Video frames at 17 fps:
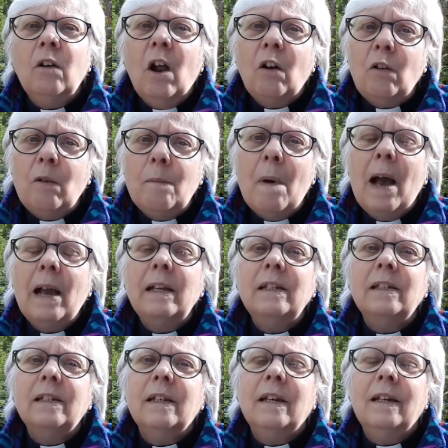A
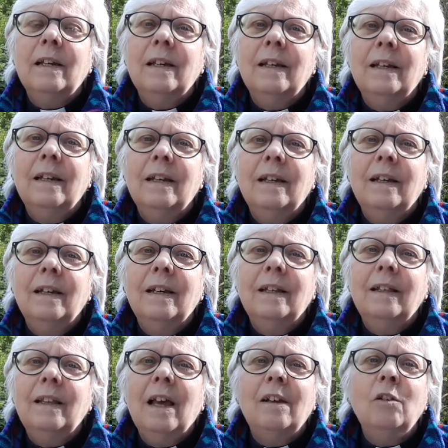reminder
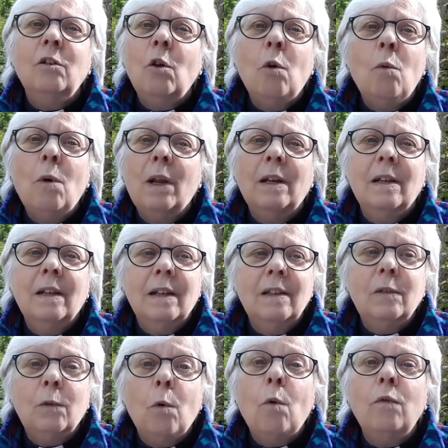that no one
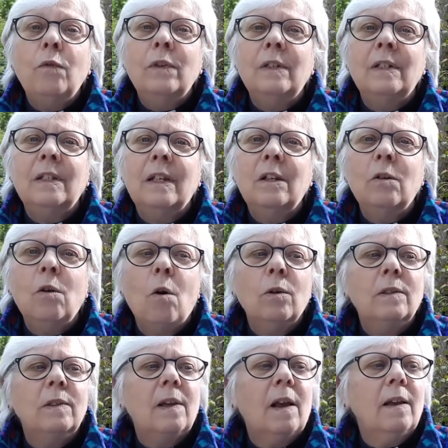is orphaned in
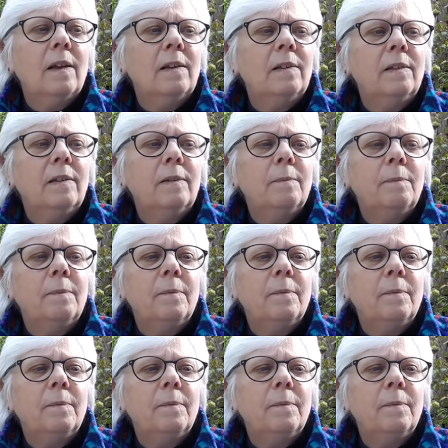God's eyes.